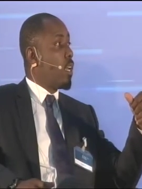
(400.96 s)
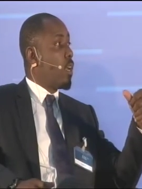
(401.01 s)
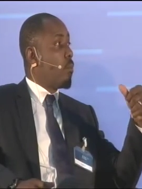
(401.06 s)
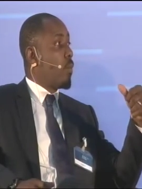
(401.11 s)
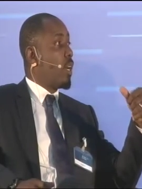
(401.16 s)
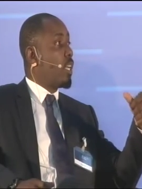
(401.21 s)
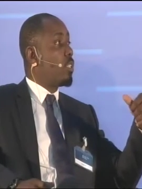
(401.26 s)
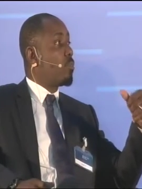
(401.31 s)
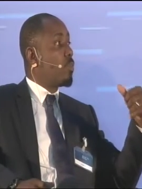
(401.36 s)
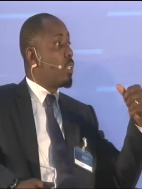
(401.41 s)

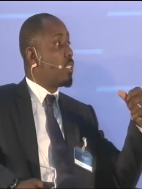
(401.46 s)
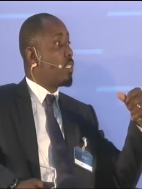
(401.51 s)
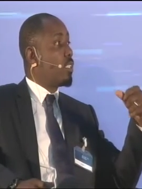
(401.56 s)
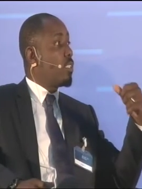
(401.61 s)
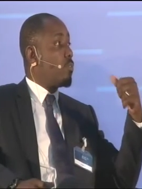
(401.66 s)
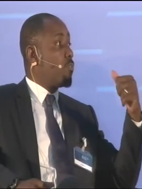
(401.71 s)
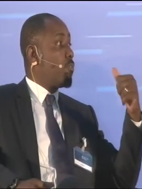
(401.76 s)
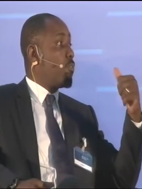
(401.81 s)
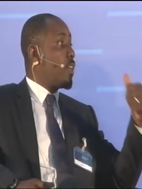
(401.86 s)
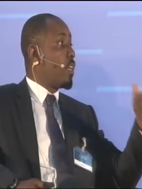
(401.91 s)
Management
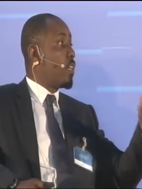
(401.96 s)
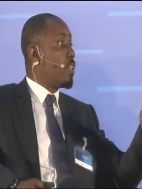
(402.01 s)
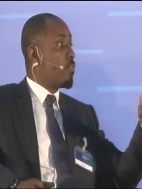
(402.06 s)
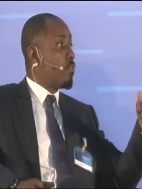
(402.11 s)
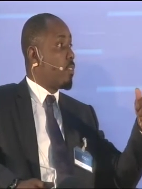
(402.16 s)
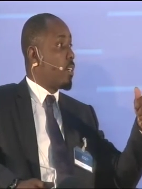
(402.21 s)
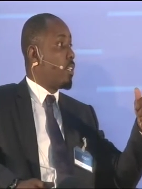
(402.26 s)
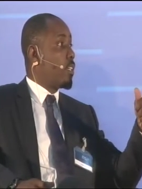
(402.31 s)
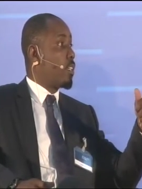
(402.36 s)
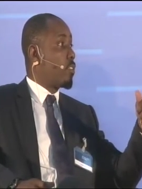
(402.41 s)
is very,
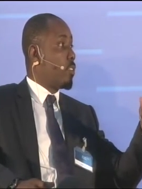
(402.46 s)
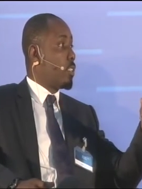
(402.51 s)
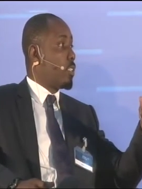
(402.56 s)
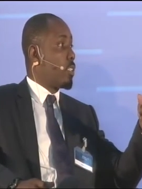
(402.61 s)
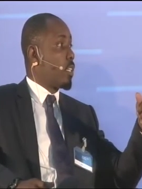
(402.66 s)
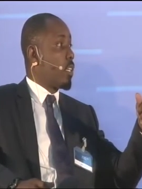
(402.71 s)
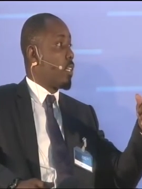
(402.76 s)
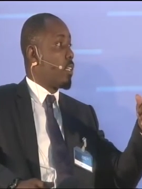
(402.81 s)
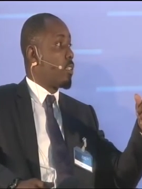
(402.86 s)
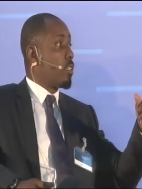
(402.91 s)
very
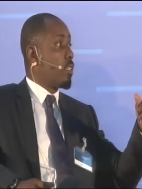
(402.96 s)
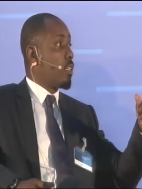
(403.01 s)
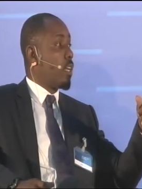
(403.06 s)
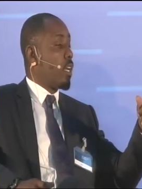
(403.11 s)
critical.